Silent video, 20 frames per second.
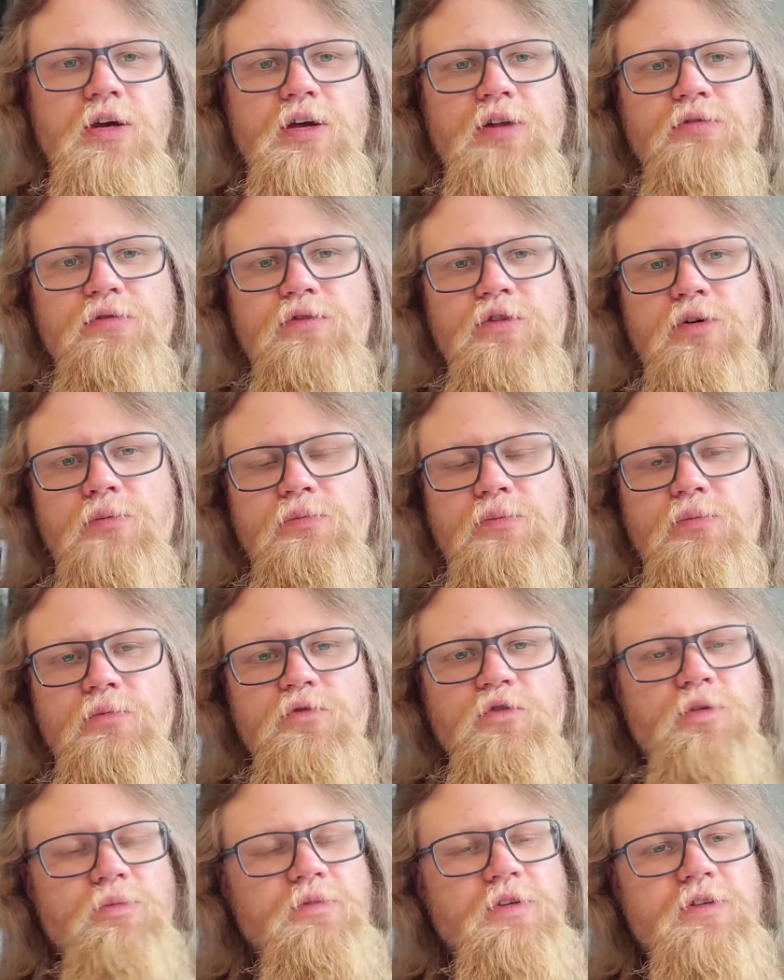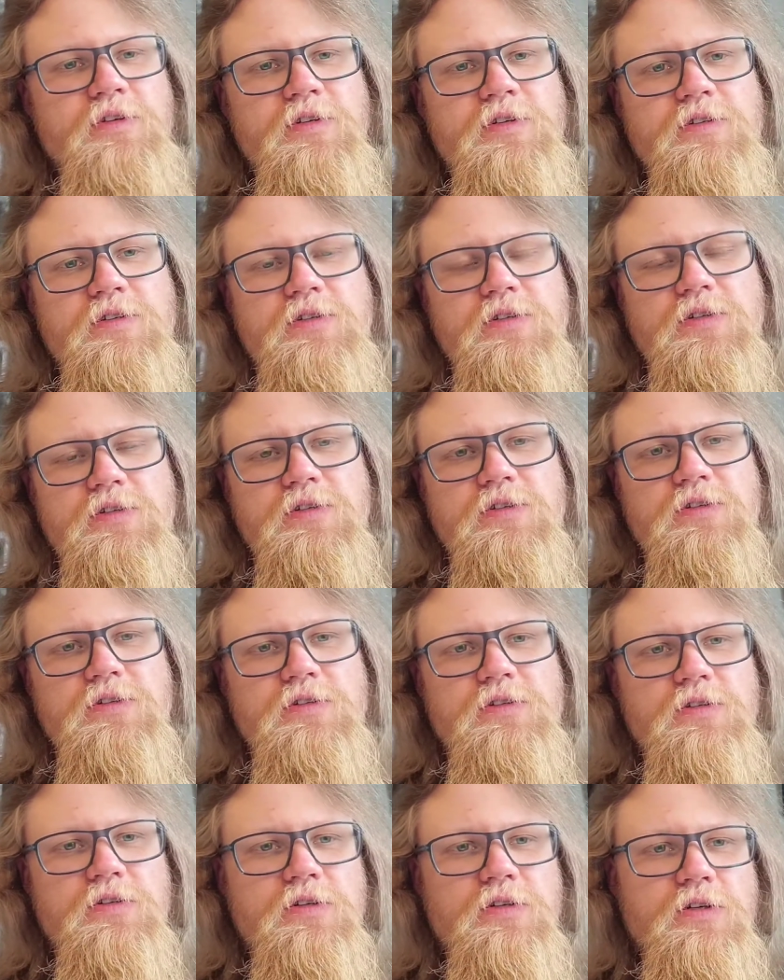And from the
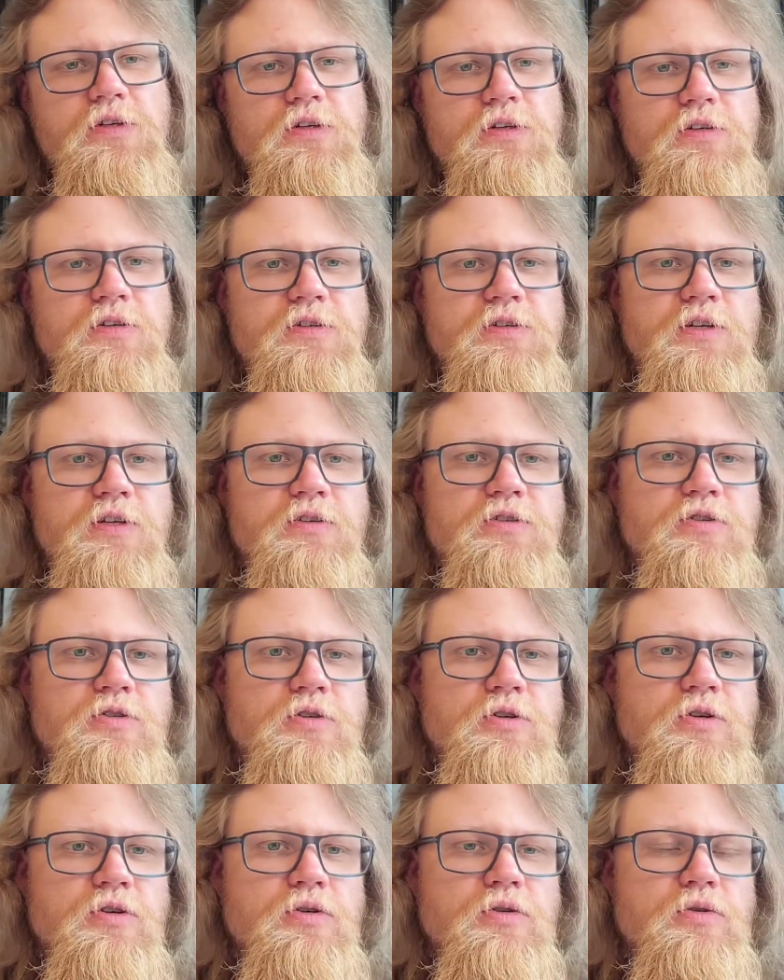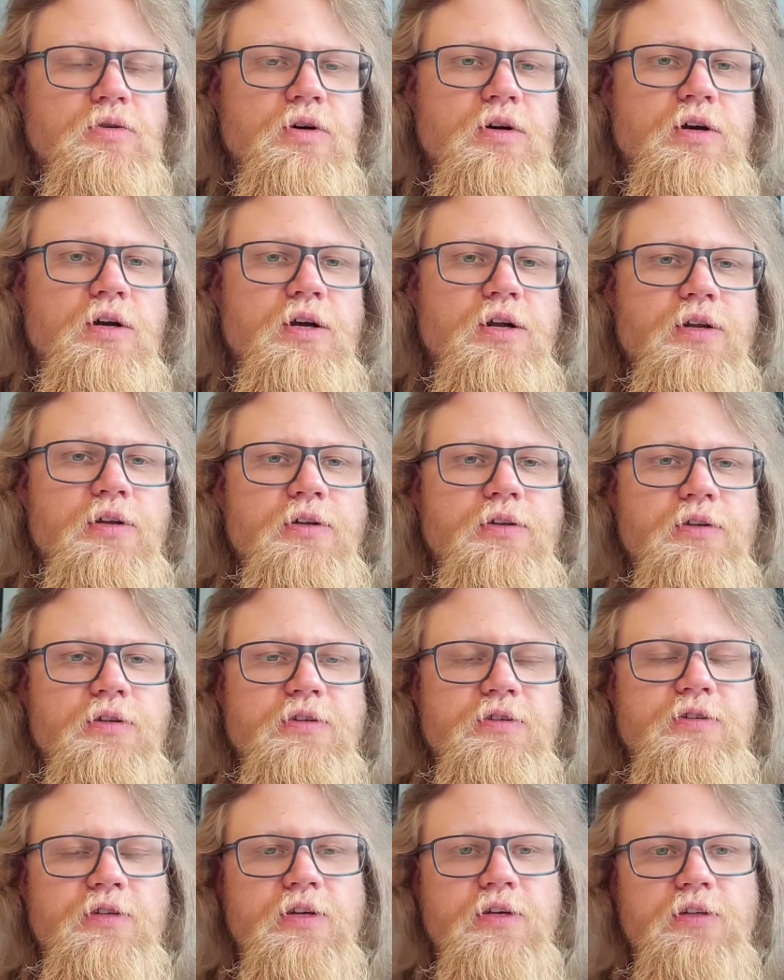distance, Setsuko and
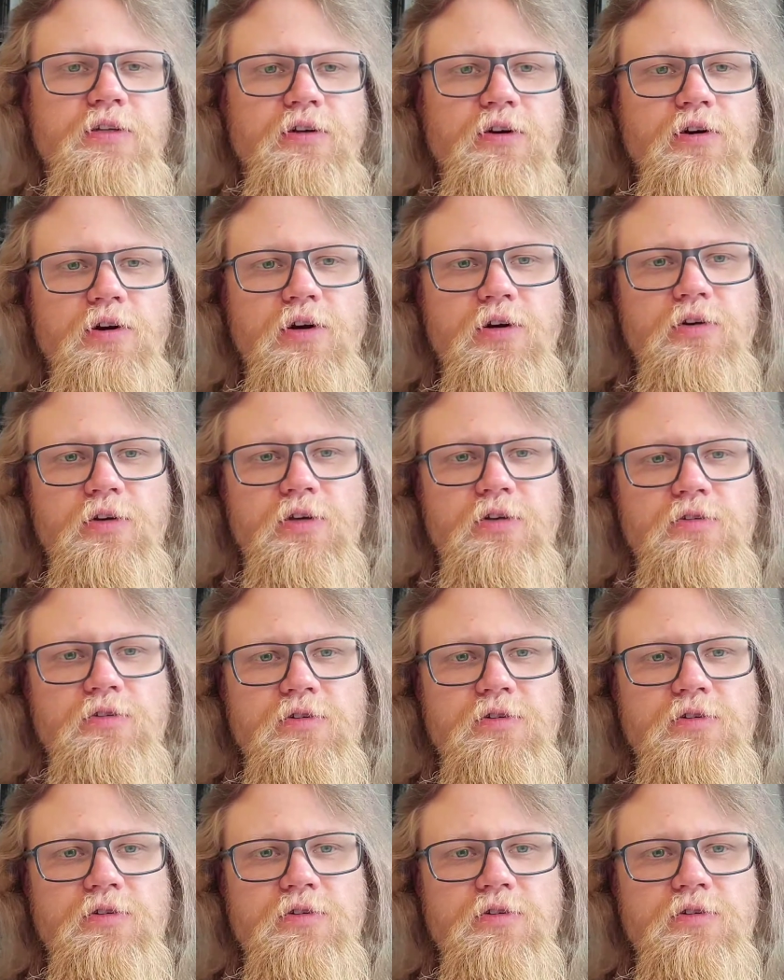Seita are looking.